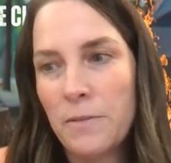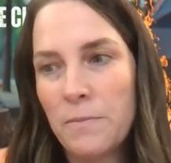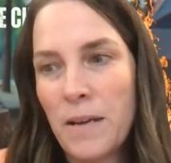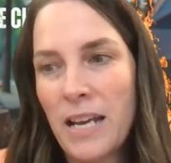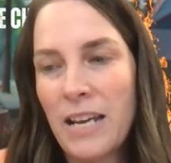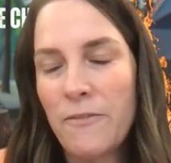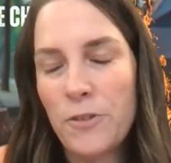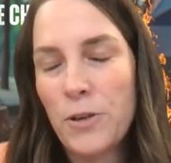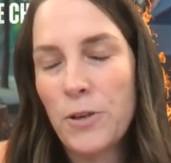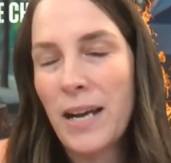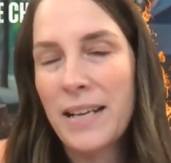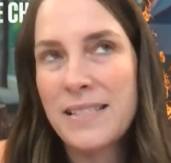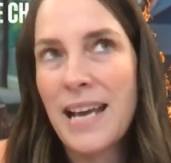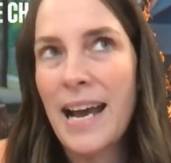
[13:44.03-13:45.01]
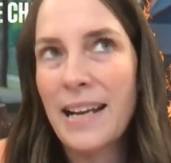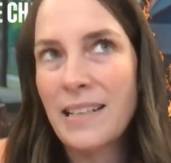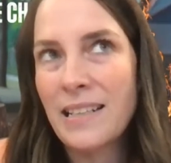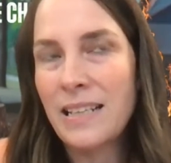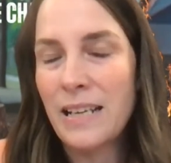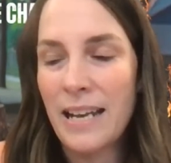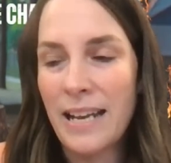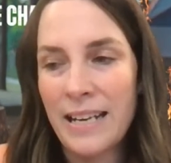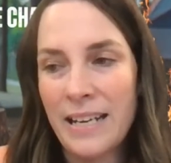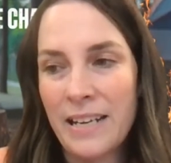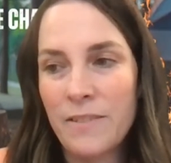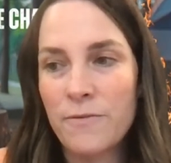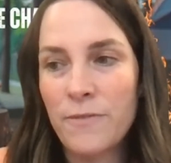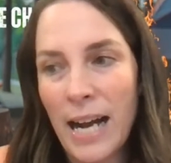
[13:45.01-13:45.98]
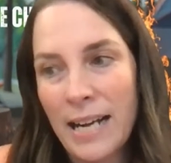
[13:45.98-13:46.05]
if you guys had any
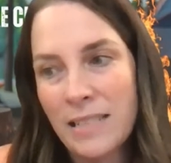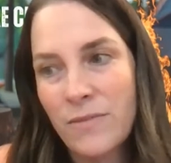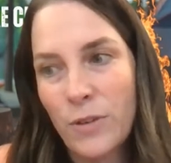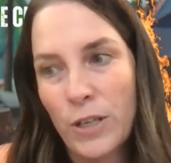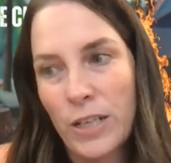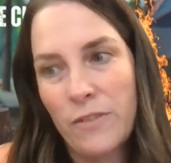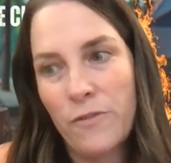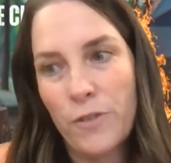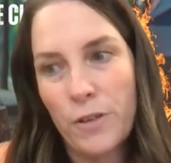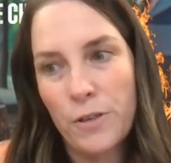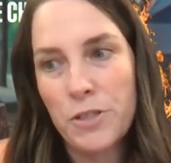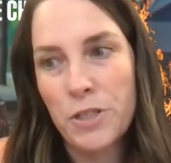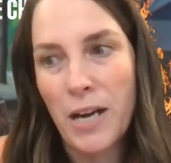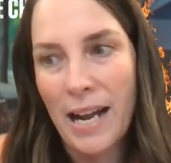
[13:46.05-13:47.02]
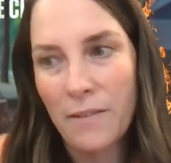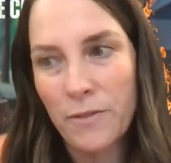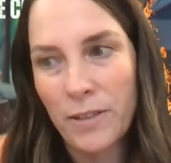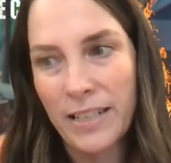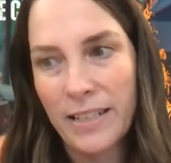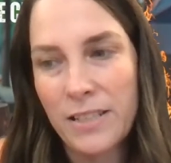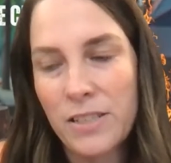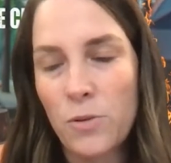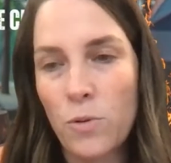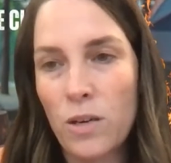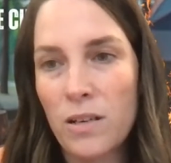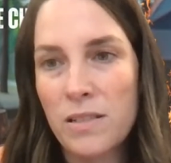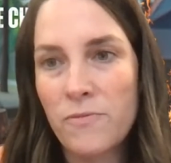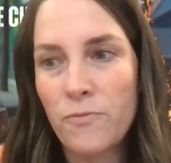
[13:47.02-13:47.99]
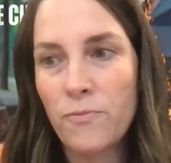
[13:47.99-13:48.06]
advice for any future advocates,
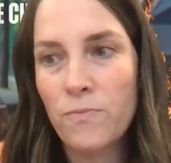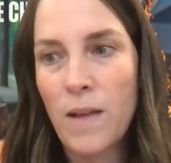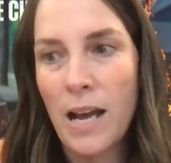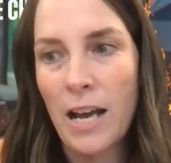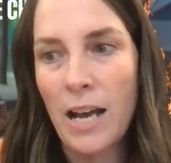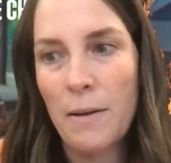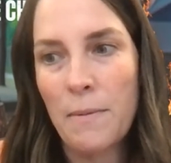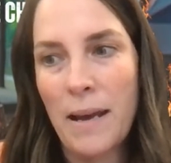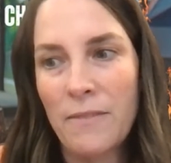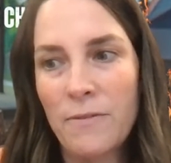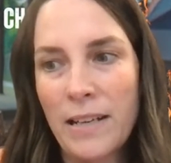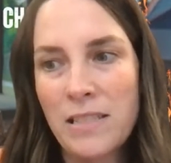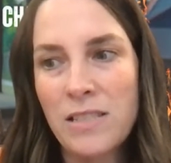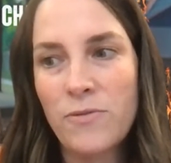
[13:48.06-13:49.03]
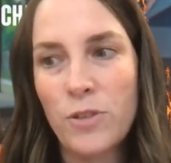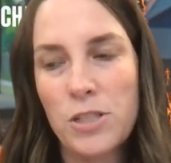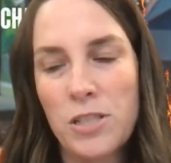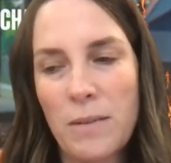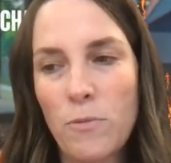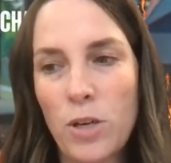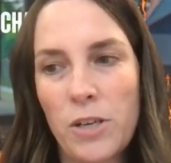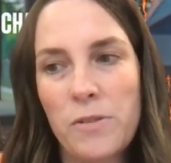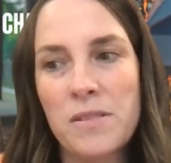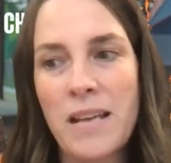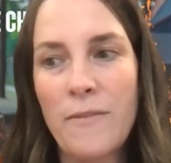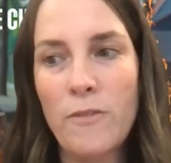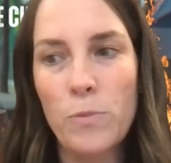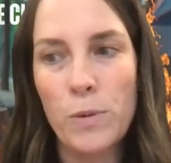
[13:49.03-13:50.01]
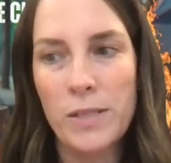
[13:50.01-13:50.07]
or advice for someone who's
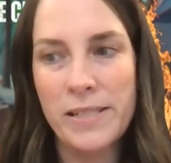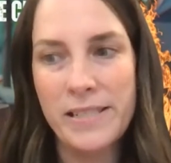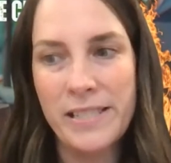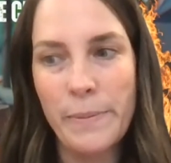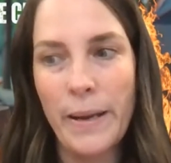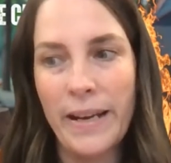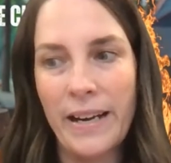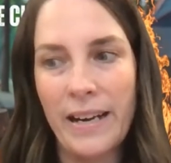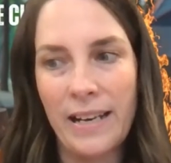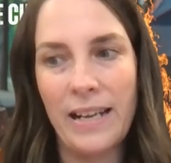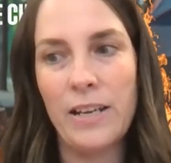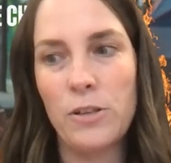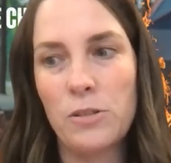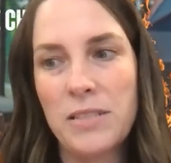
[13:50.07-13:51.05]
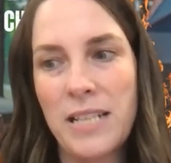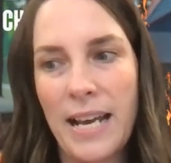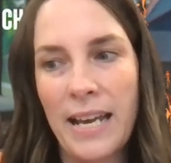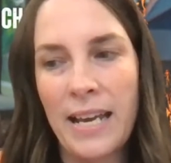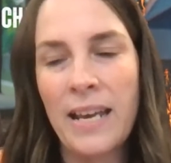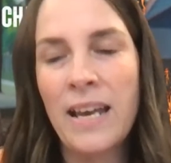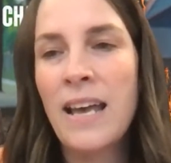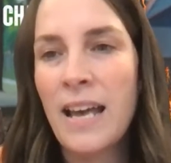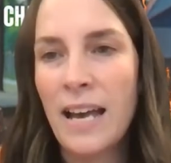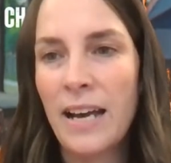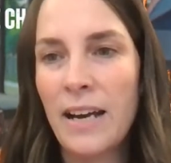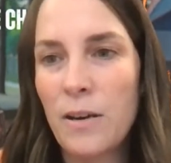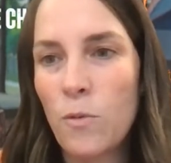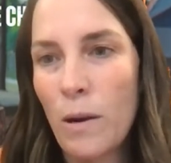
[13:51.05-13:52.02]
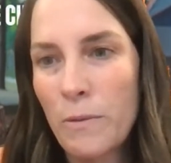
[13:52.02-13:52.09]
never participated in a Hill Day,
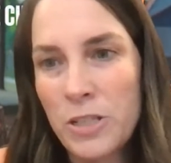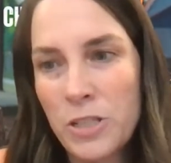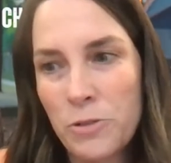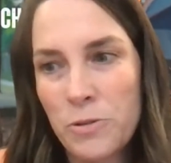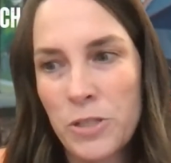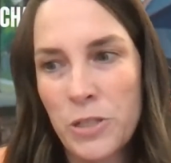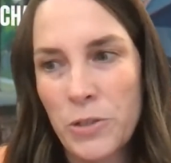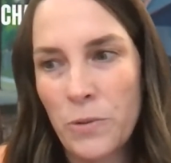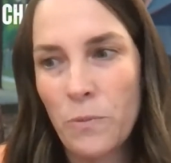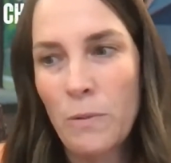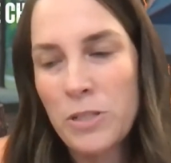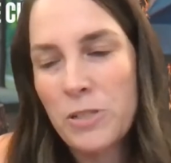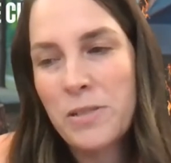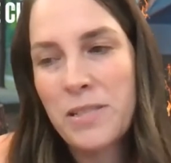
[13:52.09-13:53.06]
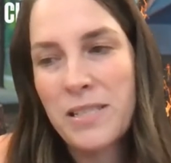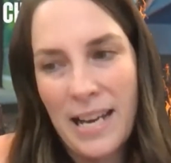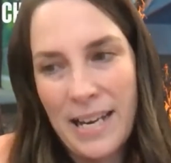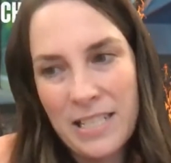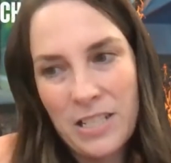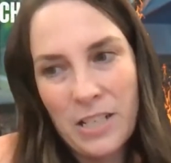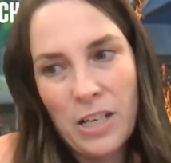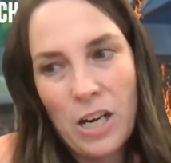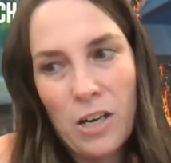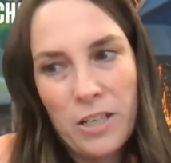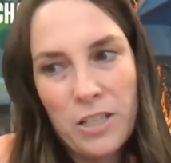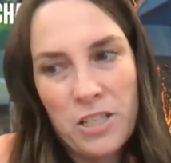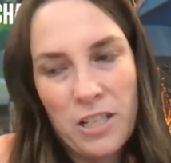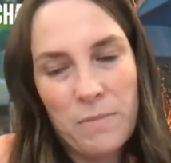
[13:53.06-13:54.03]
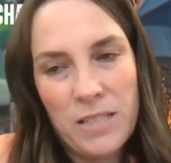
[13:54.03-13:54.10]
what would you do? What would you say to
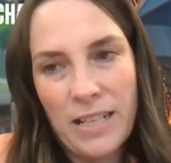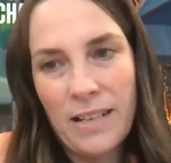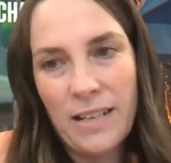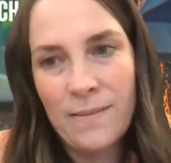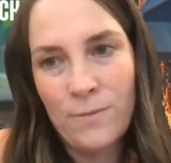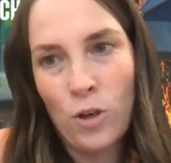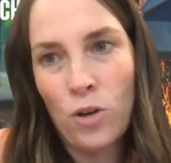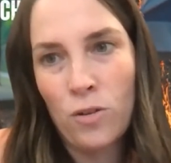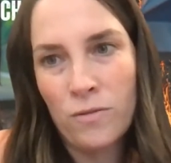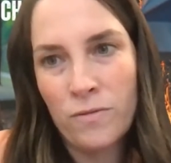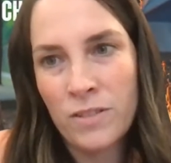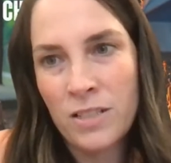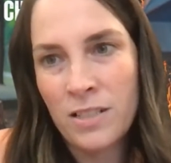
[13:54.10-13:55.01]
encourage them to get involved?